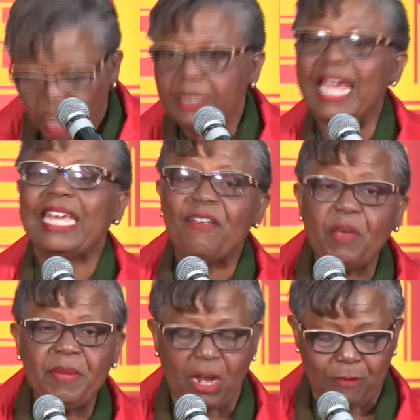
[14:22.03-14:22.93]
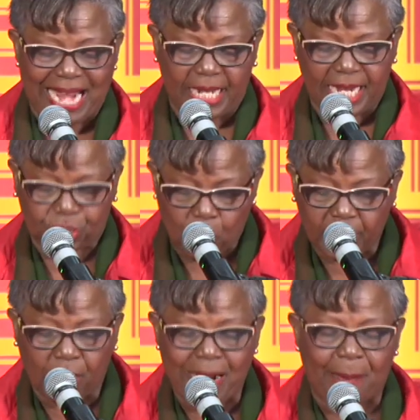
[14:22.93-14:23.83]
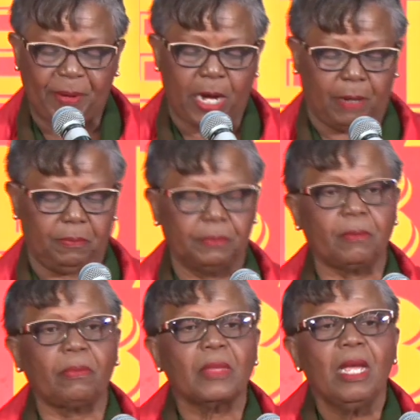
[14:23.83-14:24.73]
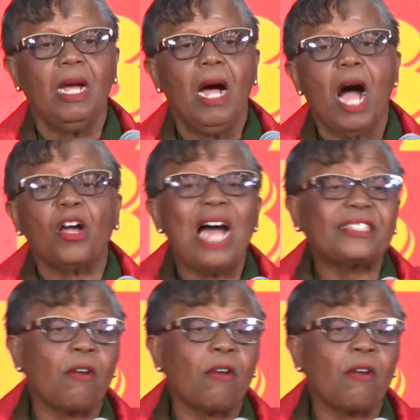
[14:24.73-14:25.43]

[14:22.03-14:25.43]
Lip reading: They're giving me a red light, so I'm going to wrap up. I got to